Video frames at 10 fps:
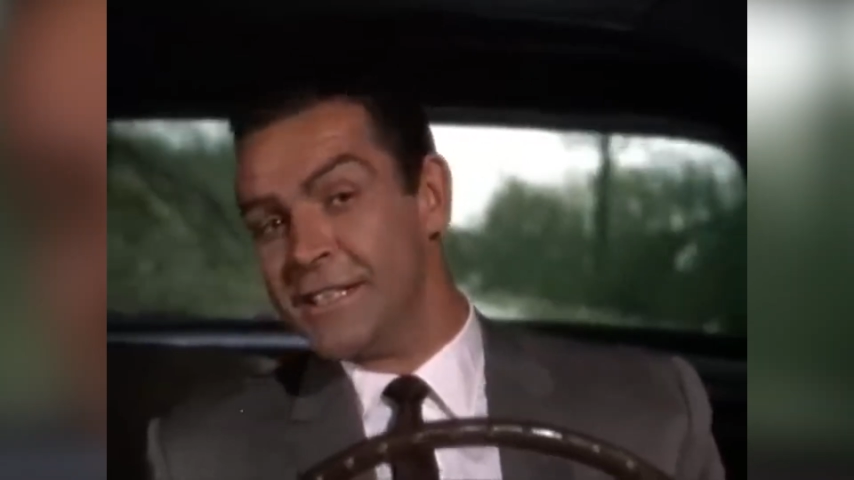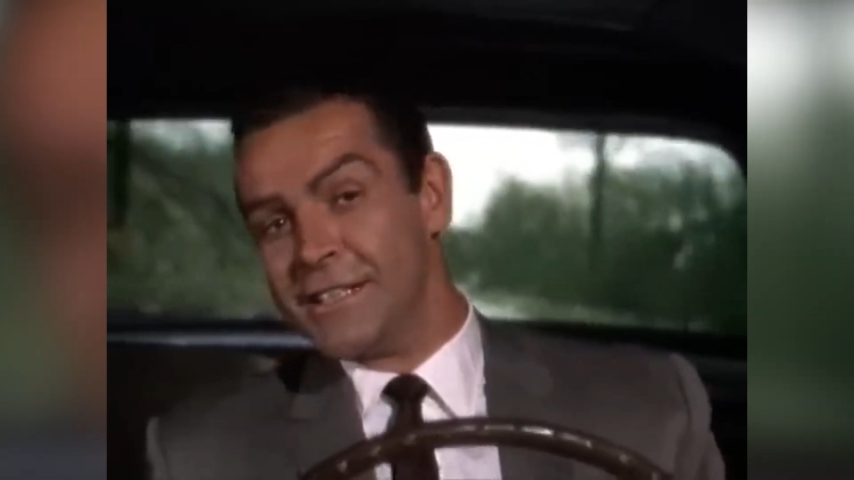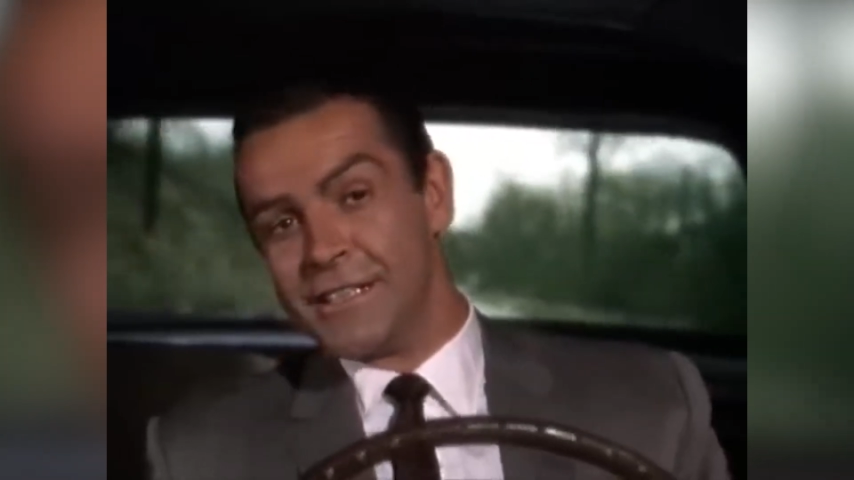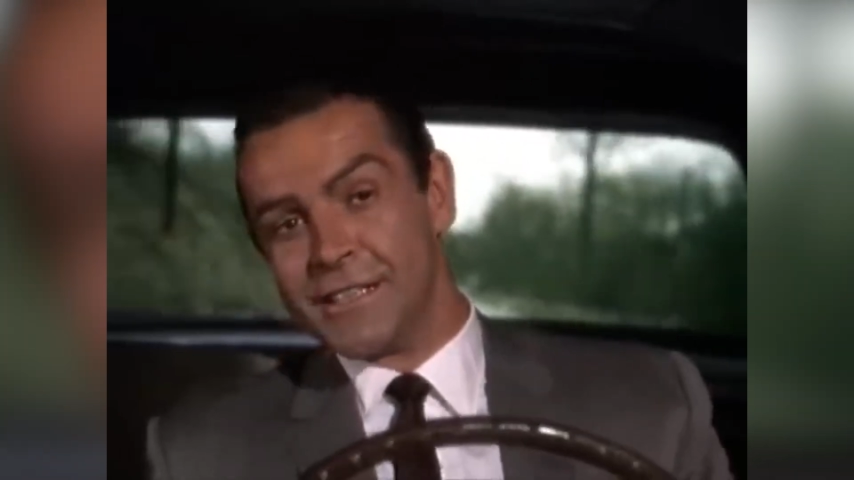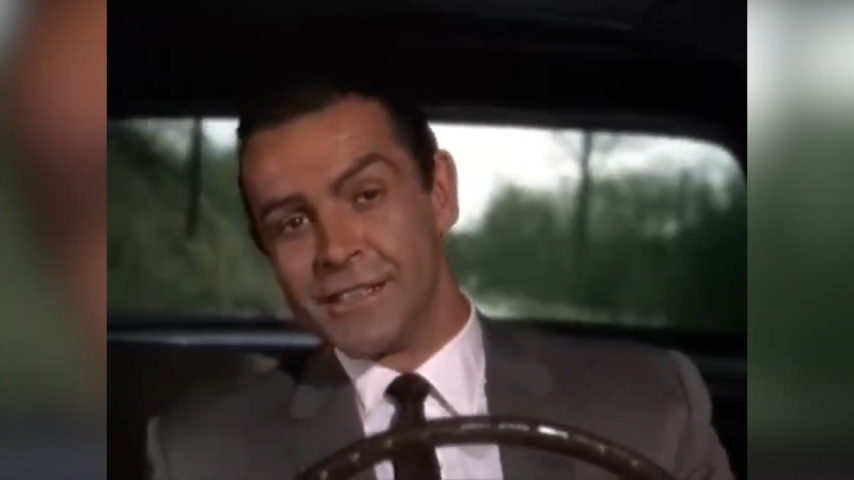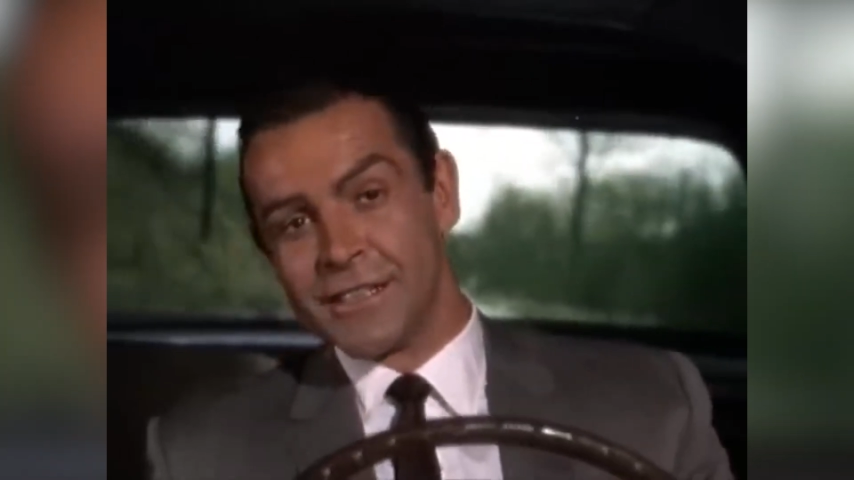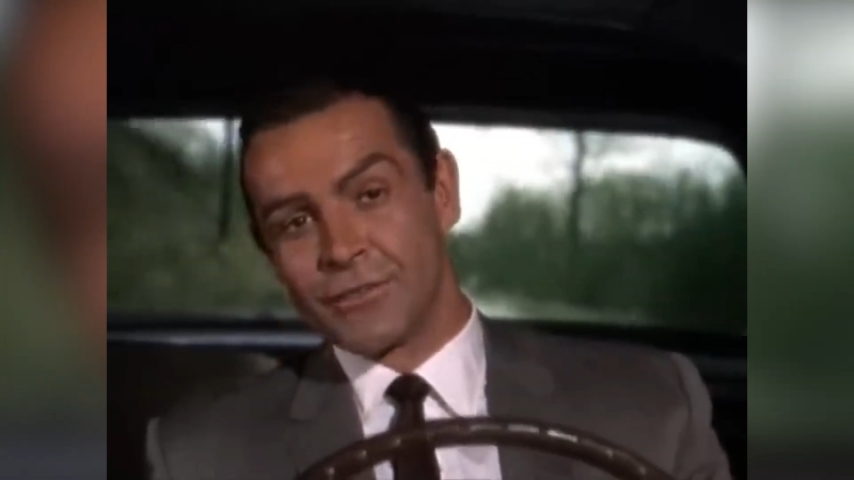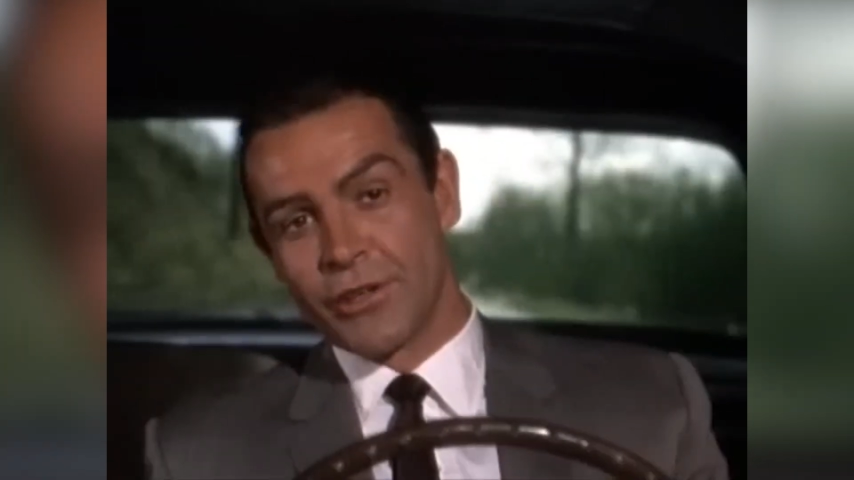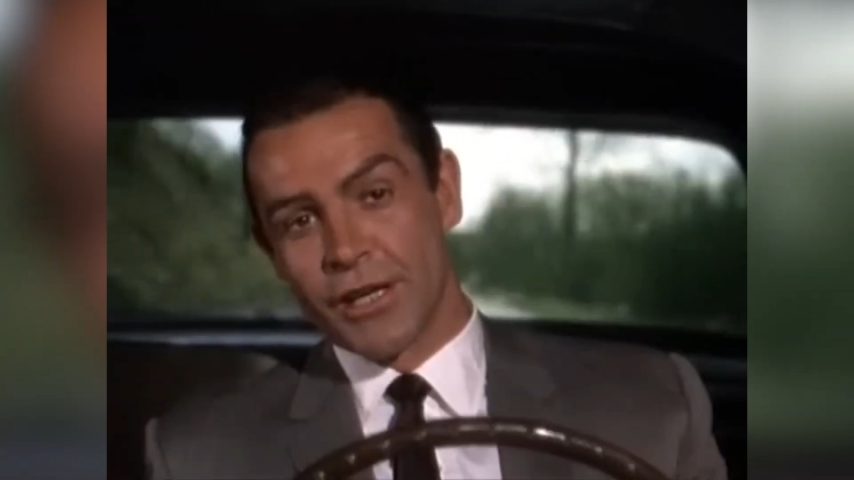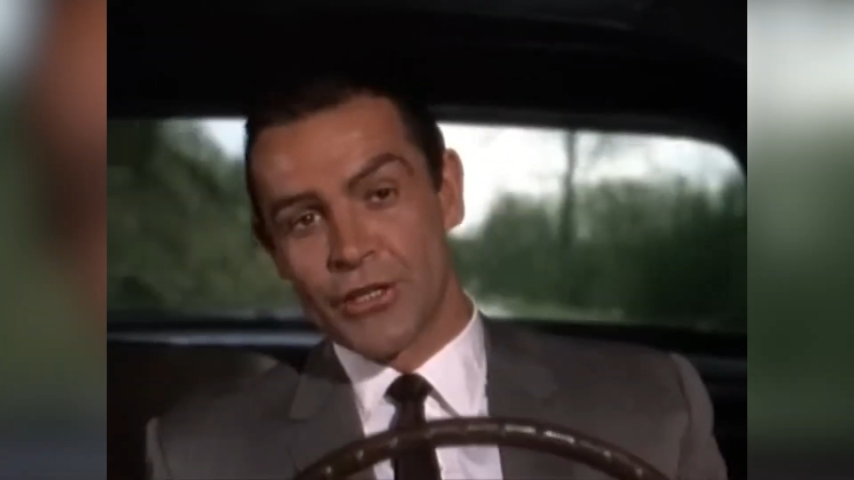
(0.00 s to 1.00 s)
to clear
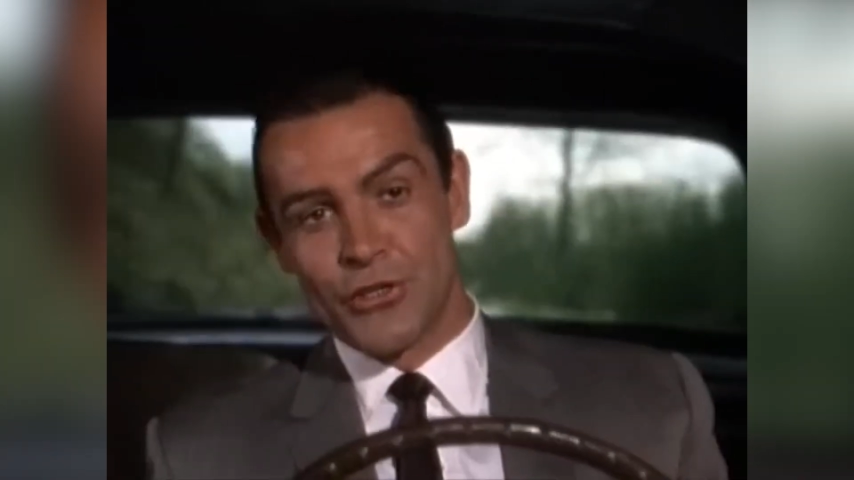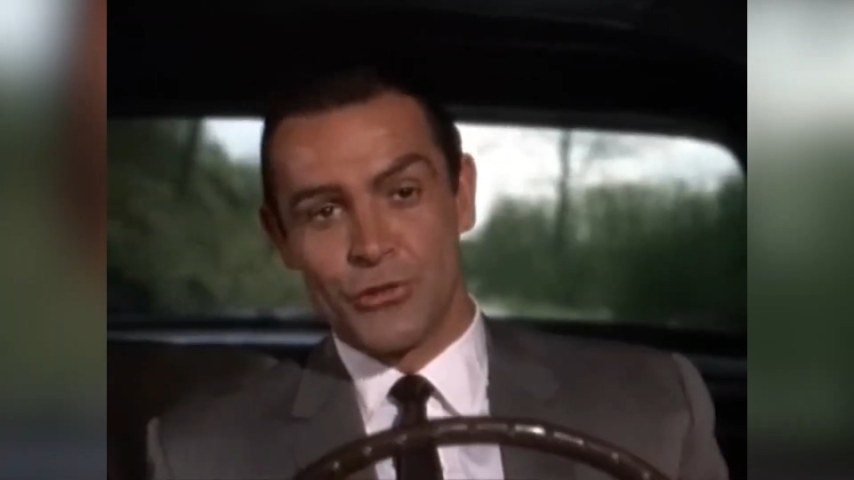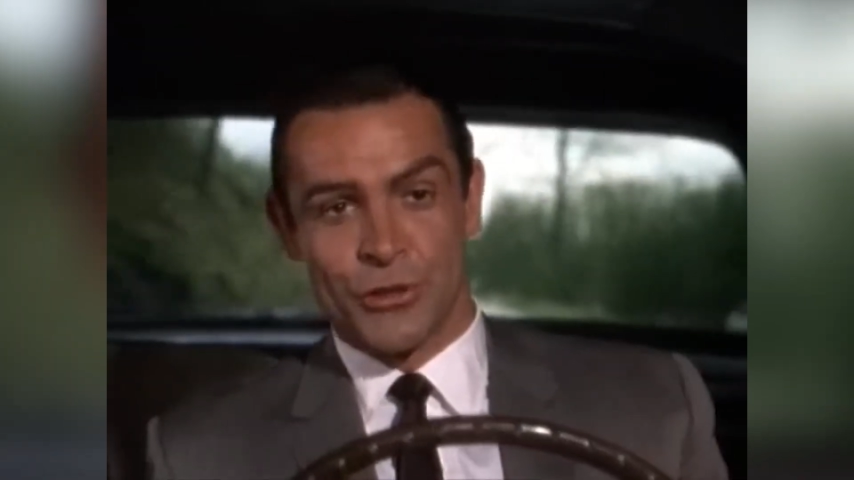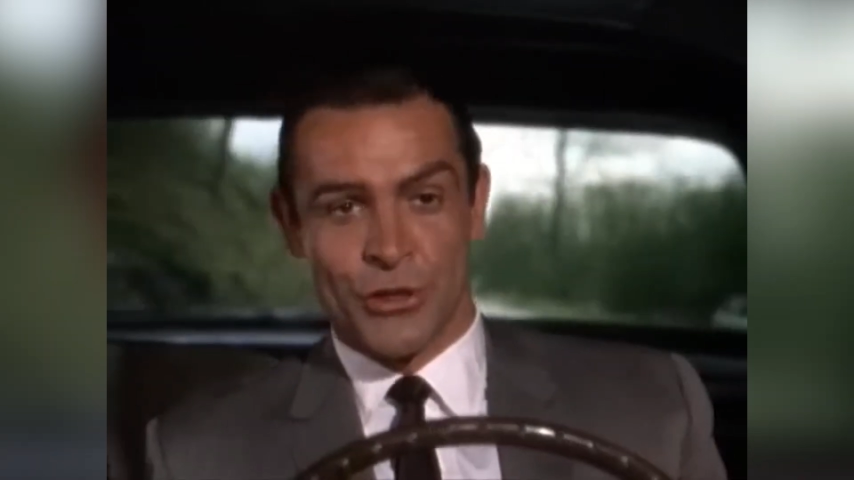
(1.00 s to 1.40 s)
things up,